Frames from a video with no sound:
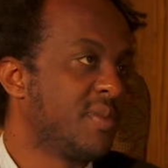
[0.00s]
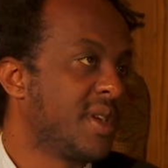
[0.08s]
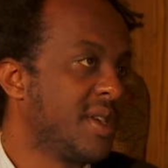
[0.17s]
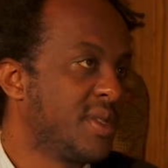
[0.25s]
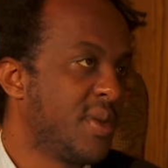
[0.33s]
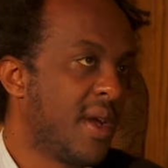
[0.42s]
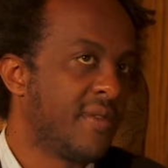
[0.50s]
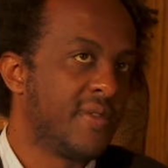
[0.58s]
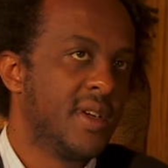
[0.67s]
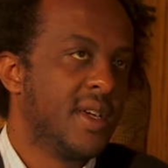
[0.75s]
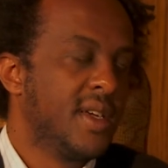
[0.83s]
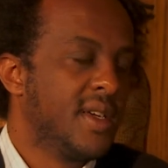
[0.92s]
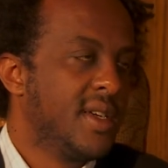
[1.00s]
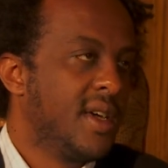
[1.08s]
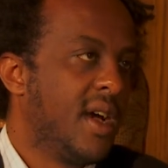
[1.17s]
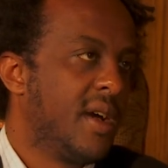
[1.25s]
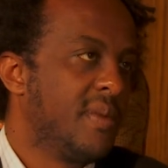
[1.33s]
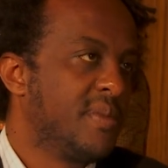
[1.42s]
because you
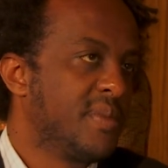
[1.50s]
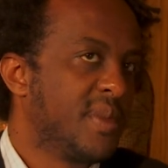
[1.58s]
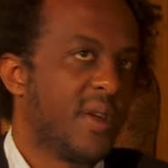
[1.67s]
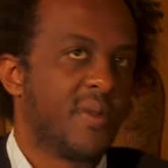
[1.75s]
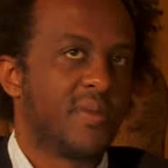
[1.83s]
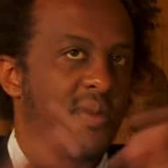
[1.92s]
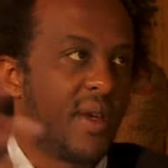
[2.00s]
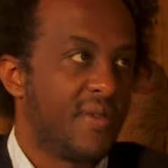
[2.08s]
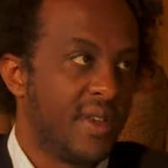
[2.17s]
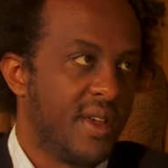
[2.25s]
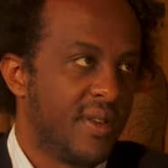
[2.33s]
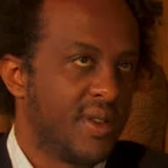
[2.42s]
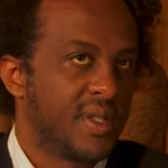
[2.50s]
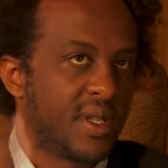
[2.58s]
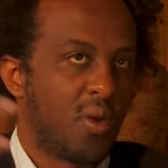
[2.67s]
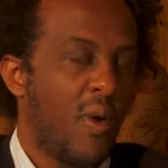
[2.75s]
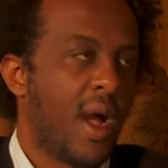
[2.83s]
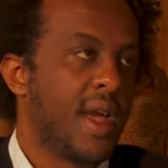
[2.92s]
have years of
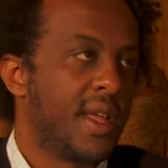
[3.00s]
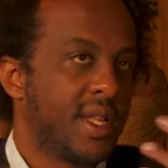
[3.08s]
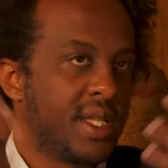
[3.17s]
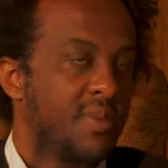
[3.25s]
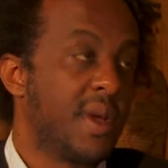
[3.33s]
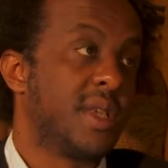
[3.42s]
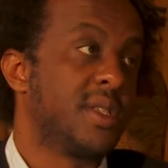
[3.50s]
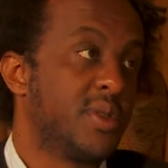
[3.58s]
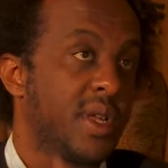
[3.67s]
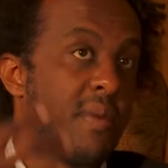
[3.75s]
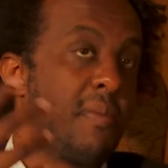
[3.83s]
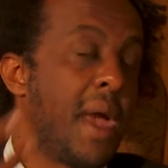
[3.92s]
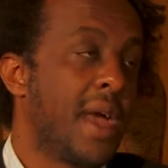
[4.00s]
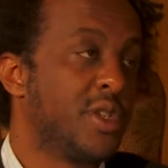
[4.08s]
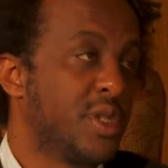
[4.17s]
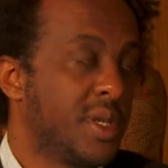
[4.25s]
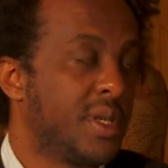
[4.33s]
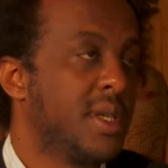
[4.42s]
quiet and space, and you can
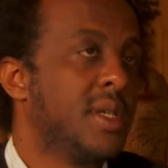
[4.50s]
imagine,